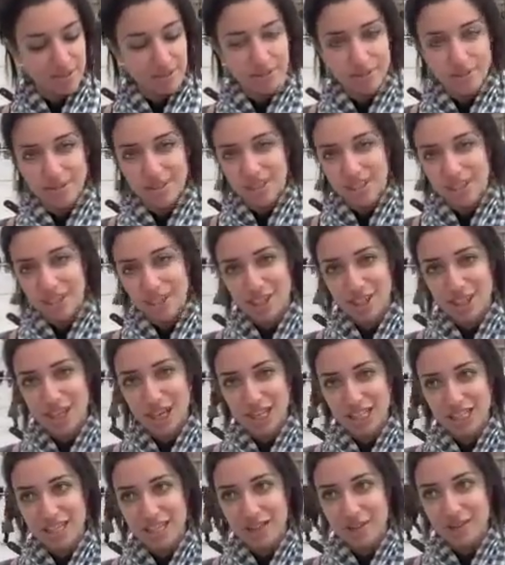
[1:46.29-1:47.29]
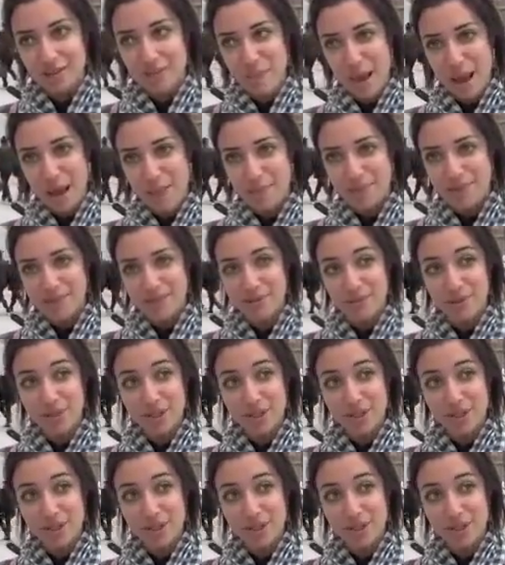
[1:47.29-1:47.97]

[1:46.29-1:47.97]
oh, got another map.